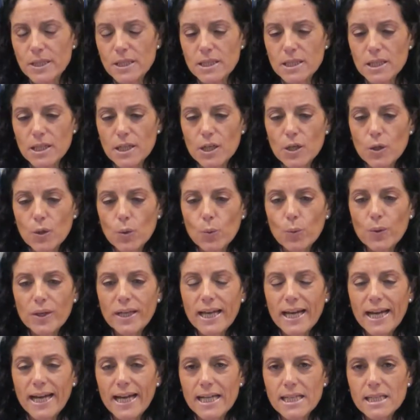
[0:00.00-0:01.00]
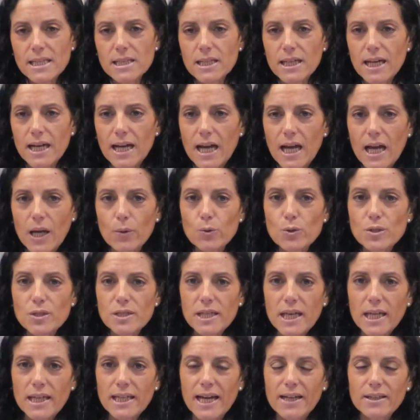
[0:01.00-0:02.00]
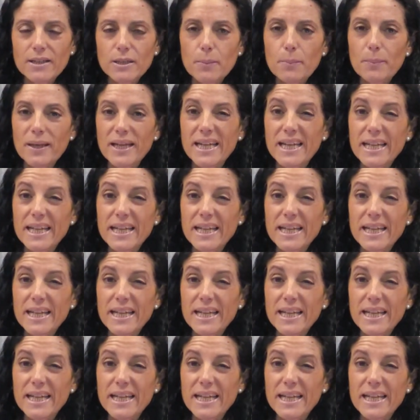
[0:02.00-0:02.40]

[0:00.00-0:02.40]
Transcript: We had I would say at the beginning,